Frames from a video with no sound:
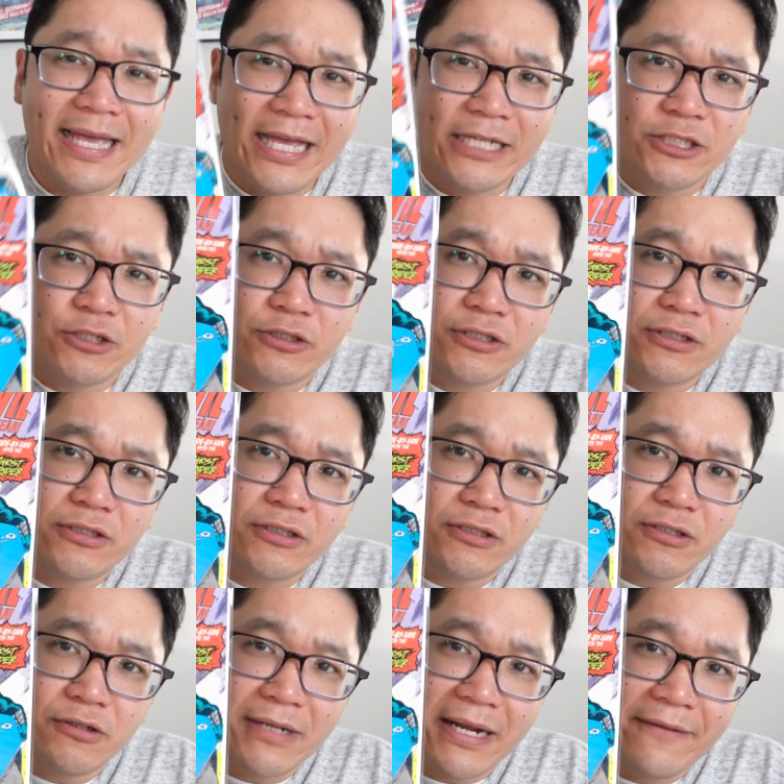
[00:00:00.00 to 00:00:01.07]
Issue
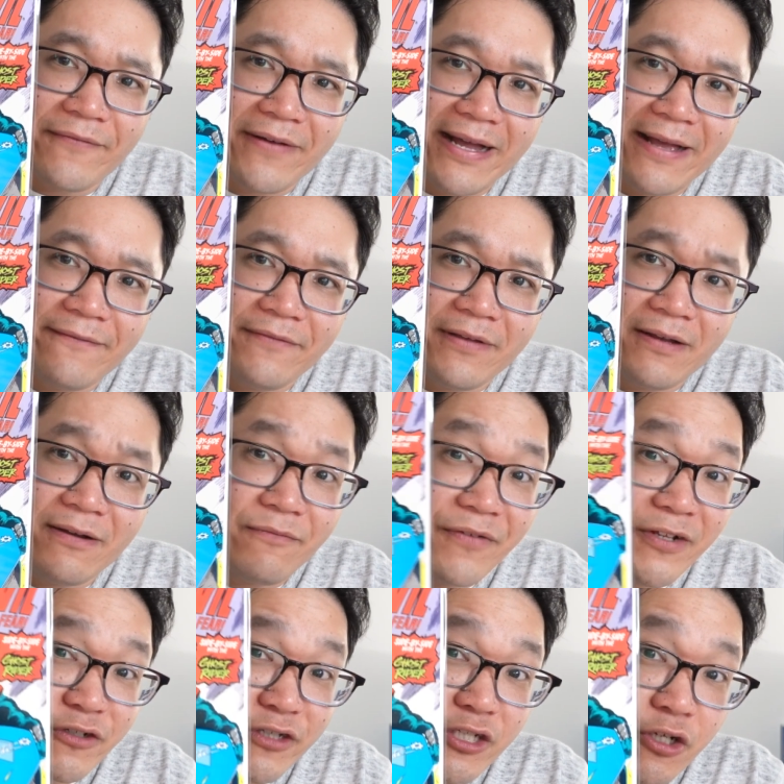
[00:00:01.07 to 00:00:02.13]
295,
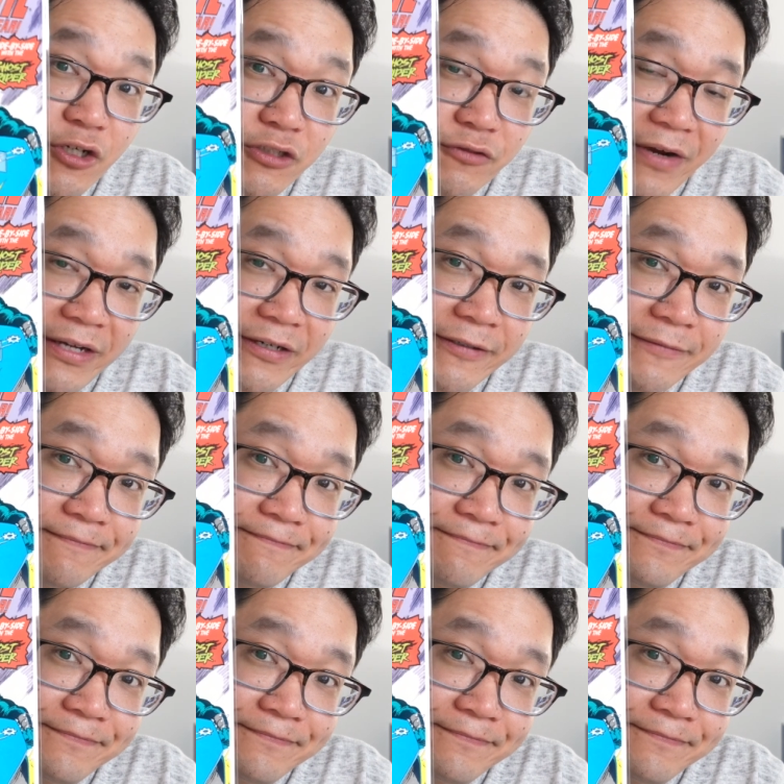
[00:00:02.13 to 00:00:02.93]
featuring the Ghost Rider.